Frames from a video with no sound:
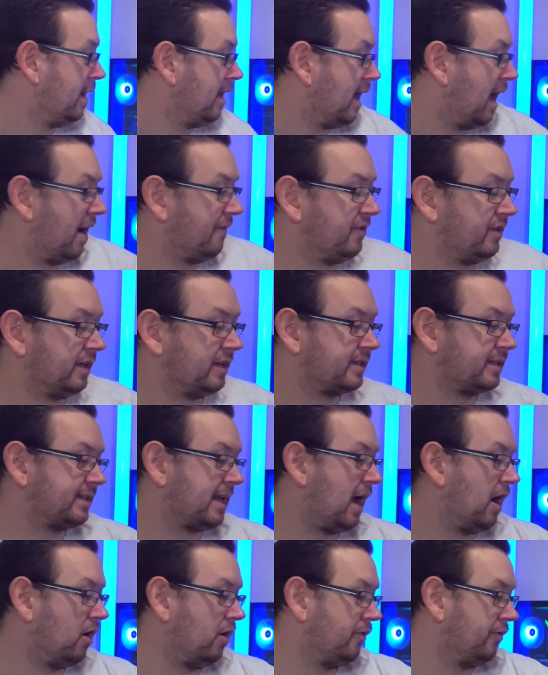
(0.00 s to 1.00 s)
Everything's
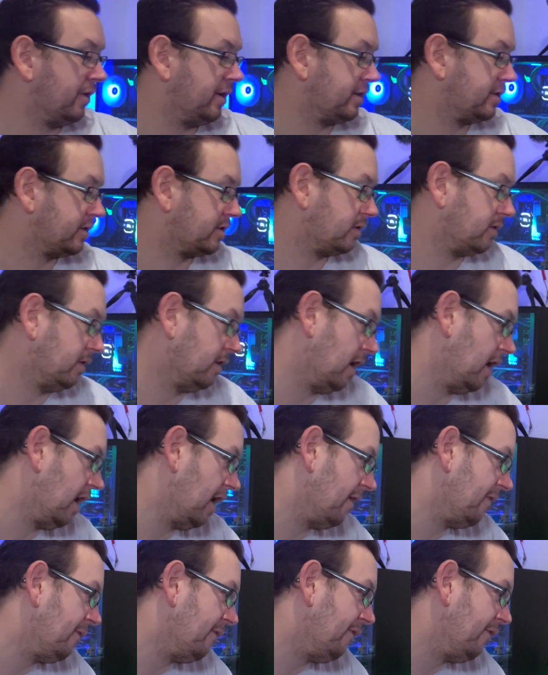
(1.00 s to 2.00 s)
sat on this
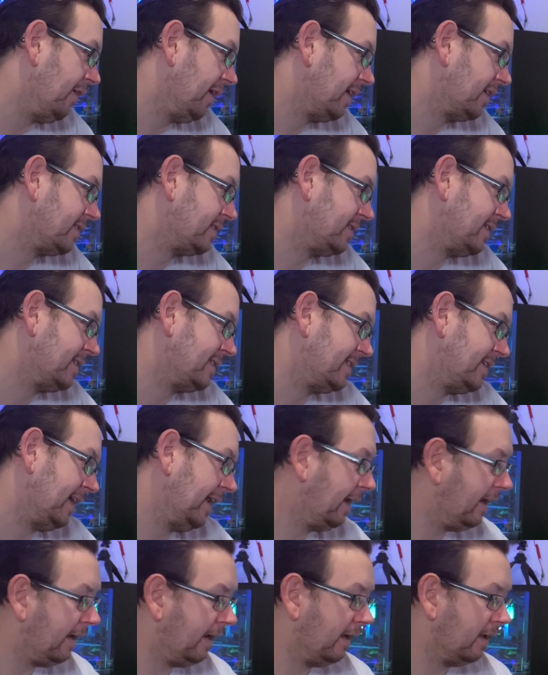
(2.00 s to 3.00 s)

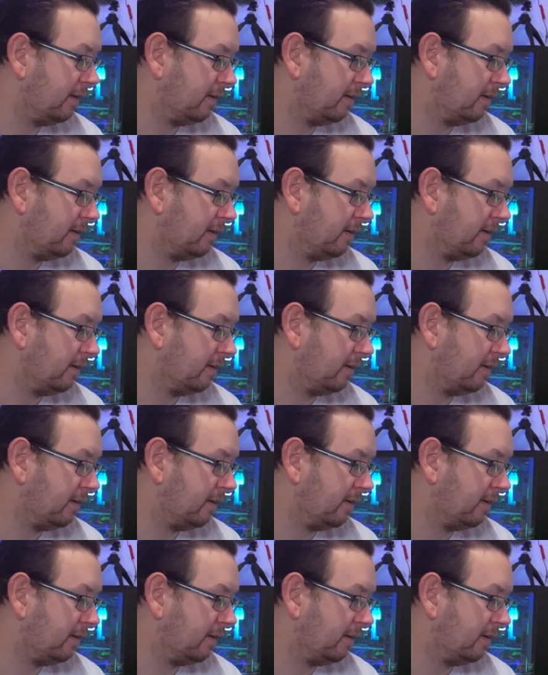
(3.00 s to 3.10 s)
VictorSync